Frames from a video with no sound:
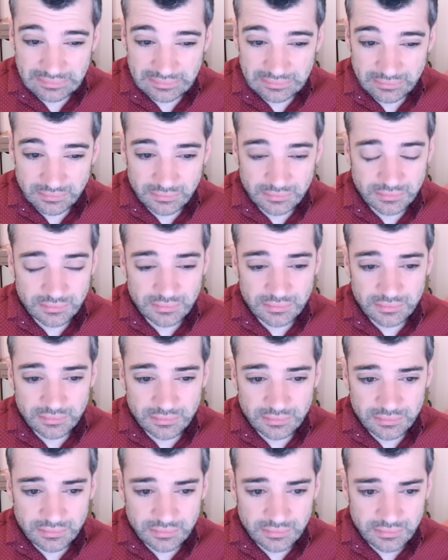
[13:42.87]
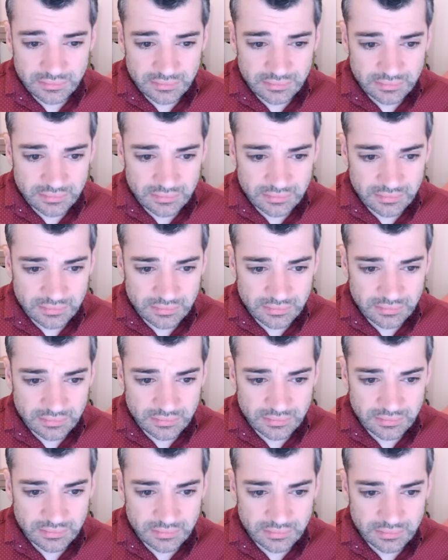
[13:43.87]

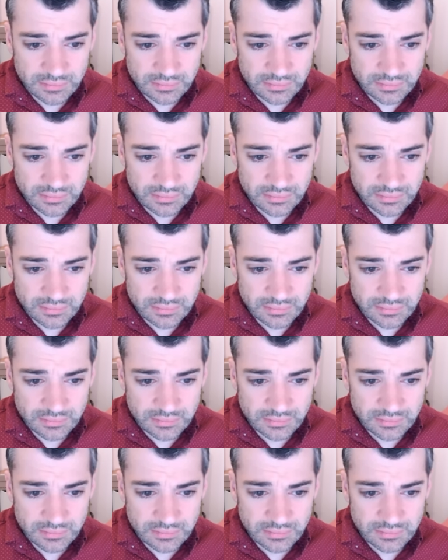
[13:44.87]
(silence)